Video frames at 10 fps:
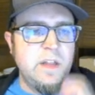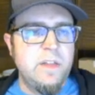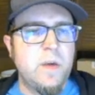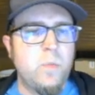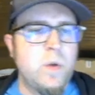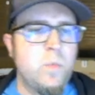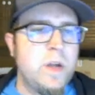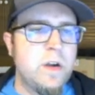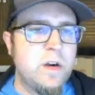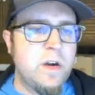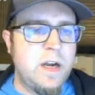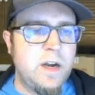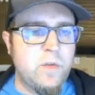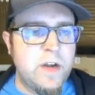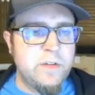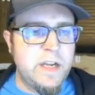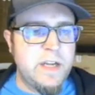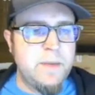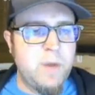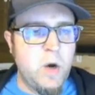that when we are rendering a
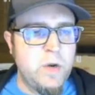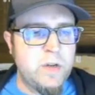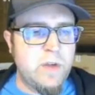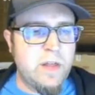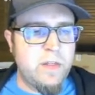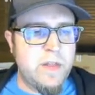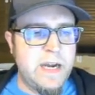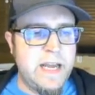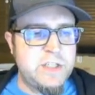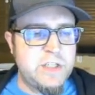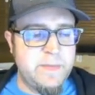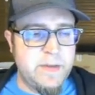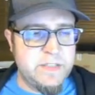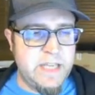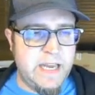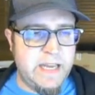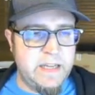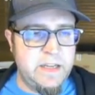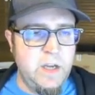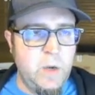component rather than an HTML tag,